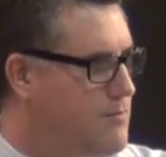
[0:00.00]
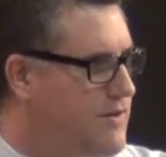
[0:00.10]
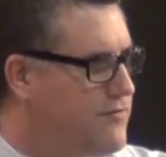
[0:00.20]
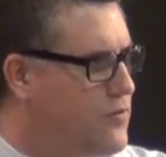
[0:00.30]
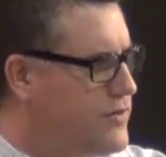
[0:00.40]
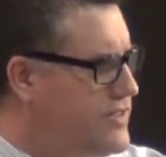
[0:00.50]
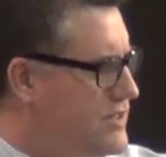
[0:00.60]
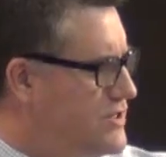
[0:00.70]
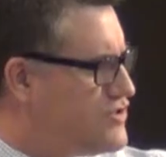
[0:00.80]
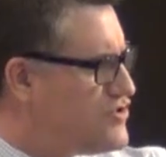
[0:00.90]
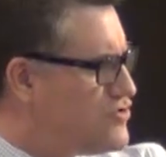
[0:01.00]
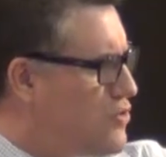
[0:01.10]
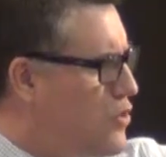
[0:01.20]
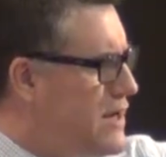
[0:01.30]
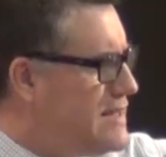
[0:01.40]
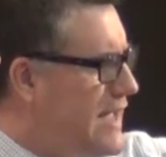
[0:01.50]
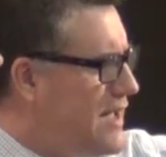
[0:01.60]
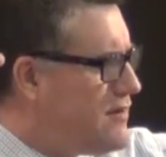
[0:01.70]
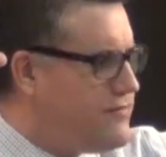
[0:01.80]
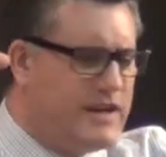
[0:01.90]
but for the destroying
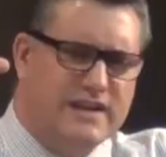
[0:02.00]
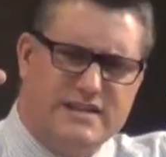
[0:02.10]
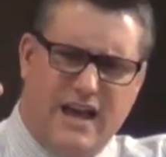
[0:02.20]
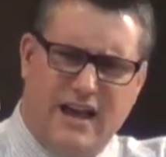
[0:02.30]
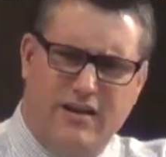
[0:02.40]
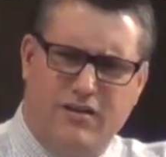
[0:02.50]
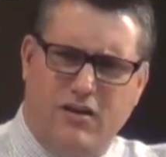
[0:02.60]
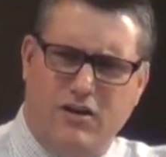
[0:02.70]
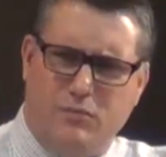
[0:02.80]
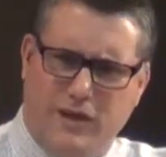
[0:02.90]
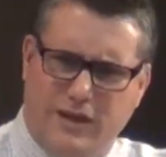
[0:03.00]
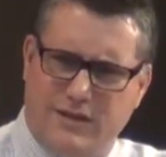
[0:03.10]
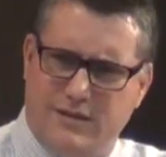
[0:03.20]
down of an entire army.